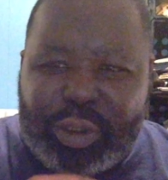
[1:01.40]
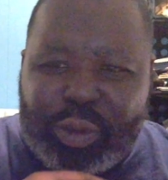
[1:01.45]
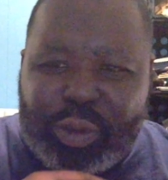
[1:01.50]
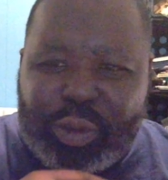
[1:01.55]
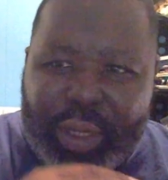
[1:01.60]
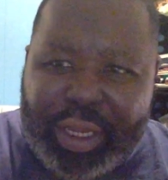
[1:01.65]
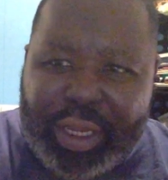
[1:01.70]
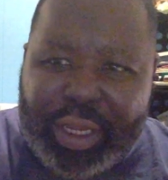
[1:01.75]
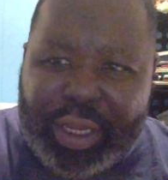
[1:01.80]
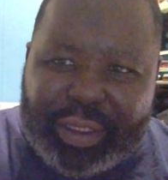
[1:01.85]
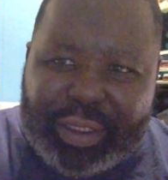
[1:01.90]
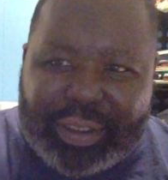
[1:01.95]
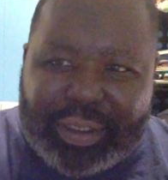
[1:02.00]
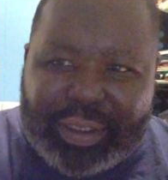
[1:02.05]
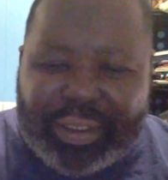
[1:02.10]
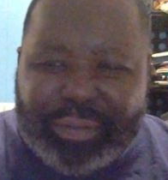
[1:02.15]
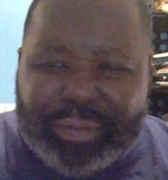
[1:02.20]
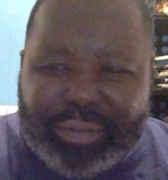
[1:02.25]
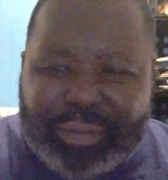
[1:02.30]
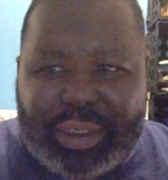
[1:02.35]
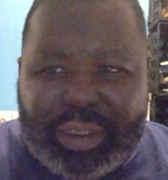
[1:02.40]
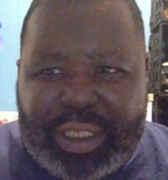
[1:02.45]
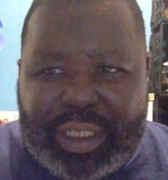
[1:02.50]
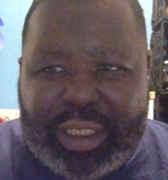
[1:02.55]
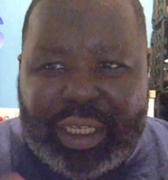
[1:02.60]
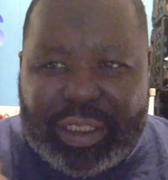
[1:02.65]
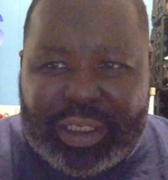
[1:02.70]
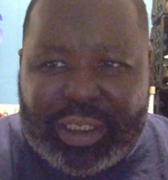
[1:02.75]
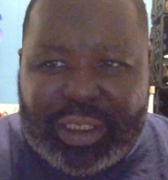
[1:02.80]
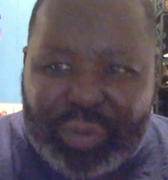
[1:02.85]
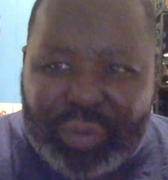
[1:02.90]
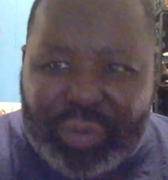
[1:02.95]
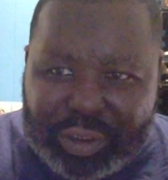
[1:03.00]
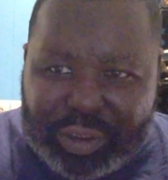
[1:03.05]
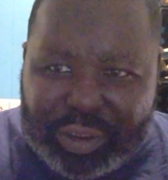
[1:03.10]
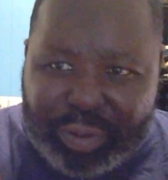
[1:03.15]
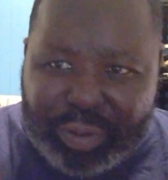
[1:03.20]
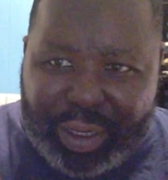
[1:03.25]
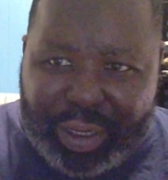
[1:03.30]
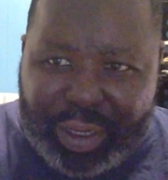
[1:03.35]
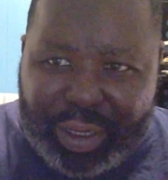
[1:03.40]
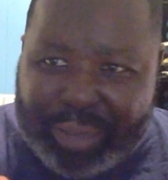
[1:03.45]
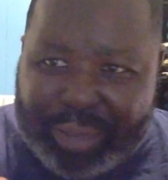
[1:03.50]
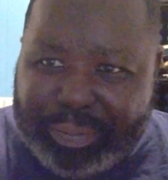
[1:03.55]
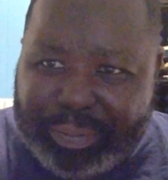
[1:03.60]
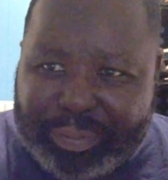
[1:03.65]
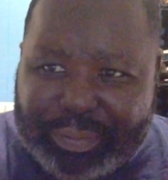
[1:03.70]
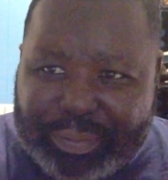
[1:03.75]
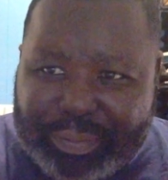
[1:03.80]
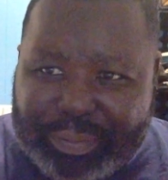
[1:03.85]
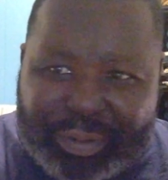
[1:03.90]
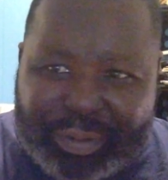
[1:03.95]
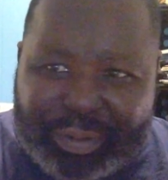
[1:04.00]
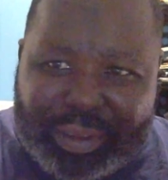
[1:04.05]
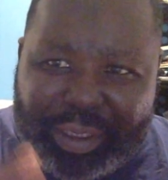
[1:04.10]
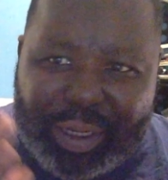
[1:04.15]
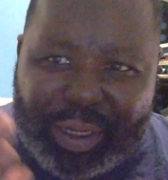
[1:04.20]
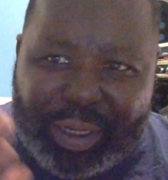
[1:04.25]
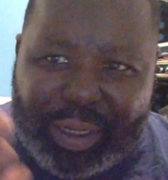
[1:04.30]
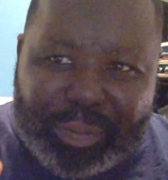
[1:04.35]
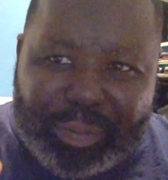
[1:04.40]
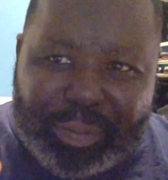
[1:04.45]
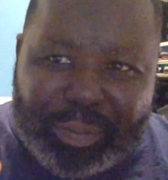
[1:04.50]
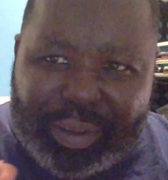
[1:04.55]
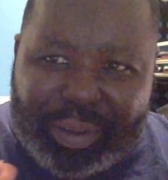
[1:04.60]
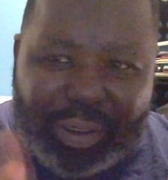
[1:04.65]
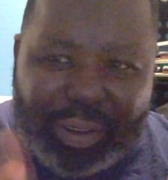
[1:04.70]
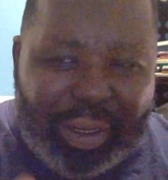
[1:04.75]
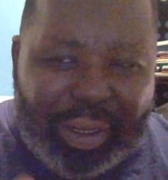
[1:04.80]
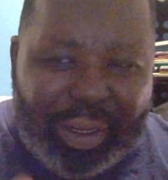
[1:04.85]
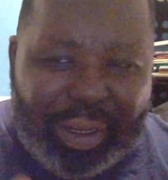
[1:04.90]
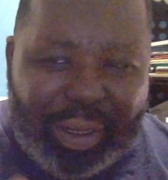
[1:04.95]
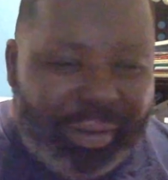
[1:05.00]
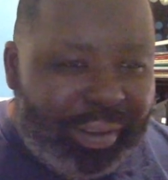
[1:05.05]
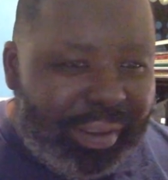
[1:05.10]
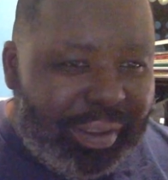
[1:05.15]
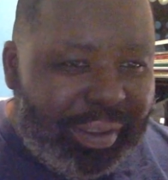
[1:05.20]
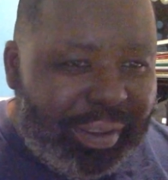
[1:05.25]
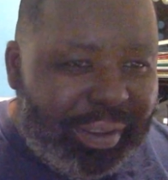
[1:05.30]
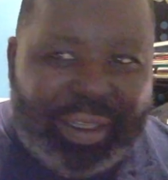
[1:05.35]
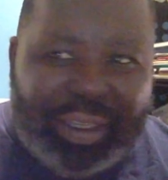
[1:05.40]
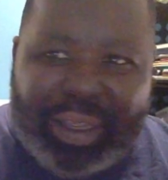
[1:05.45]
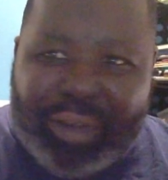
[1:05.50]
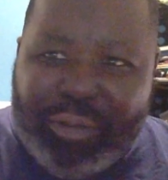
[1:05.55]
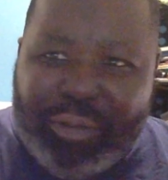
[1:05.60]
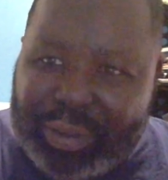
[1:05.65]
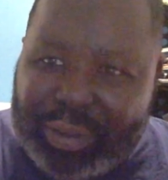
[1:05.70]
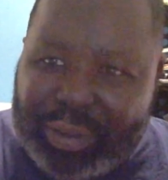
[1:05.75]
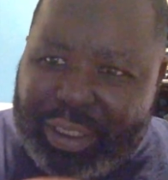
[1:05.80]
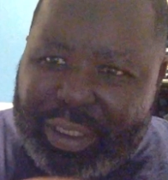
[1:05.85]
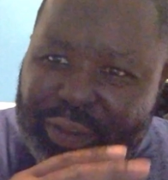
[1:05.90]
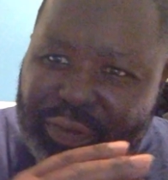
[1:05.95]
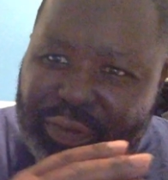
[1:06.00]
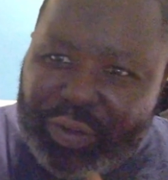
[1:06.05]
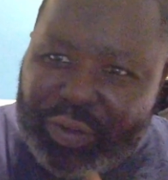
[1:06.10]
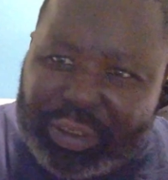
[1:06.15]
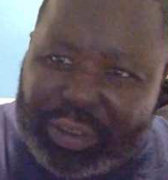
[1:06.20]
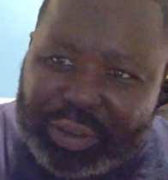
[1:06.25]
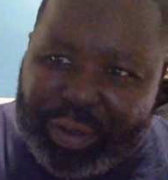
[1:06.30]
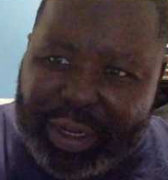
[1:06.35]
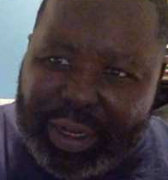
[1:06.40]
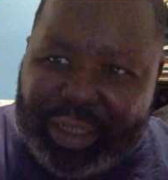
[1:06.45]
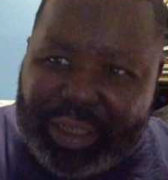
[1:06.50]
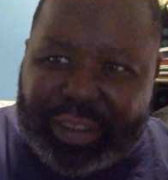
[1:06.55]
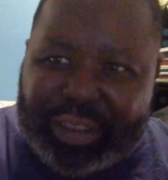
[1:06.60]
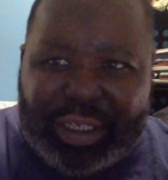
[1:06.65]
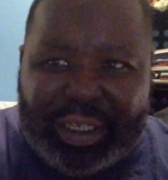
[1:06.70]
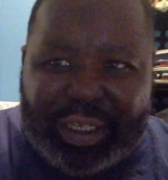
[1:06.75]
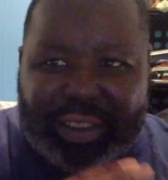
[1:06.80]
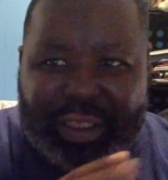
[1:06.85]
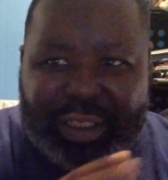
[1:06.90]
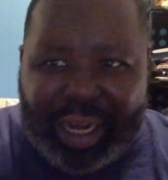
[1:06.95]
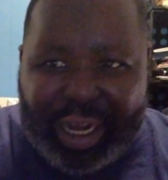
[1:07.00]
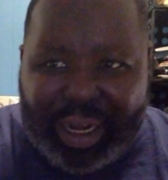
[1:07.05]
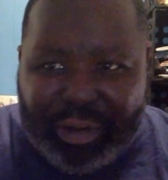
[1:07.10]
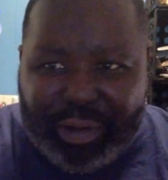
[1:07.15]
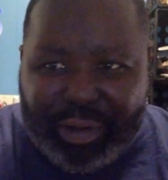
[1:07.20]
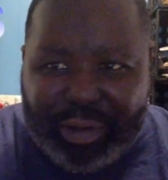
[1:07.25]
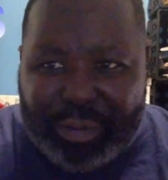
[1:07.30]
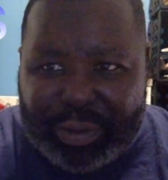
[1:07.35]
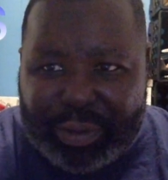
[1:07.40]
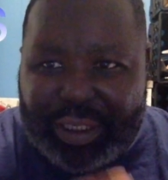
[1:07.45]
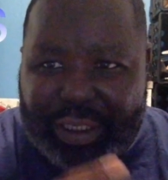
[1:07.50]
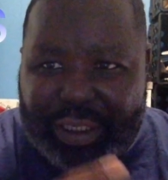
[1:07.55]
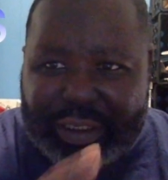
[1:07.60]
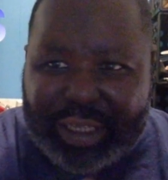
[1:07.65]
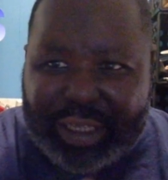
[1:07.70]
it, she gets frustrated. So, you know, and when she gets frustrated, she gets angry. When she gets